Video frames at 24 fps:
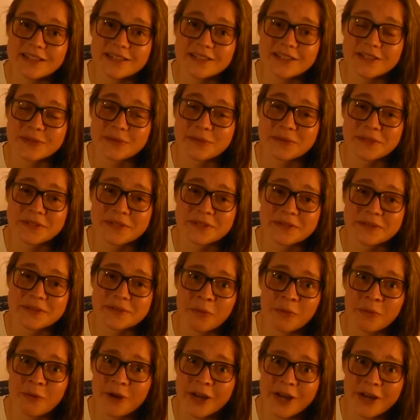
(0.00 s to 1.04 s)
this was
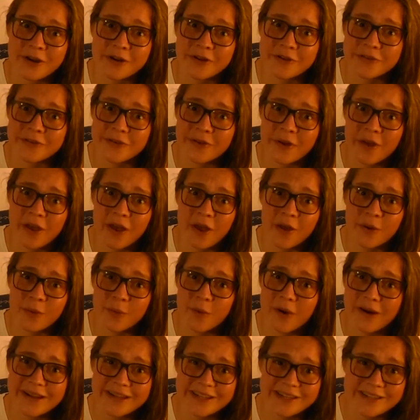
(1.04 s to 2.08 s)
weird and
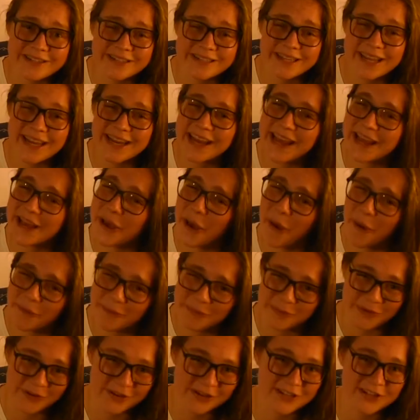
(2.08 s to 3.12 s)
wild, and I
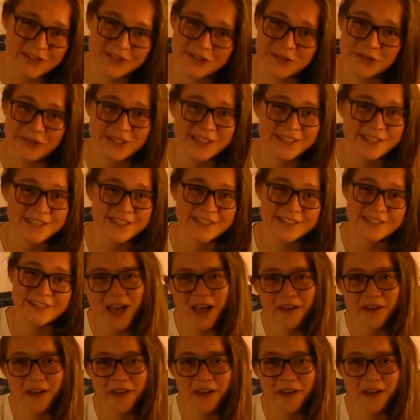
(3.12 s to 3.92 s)
hope you enjoyed it.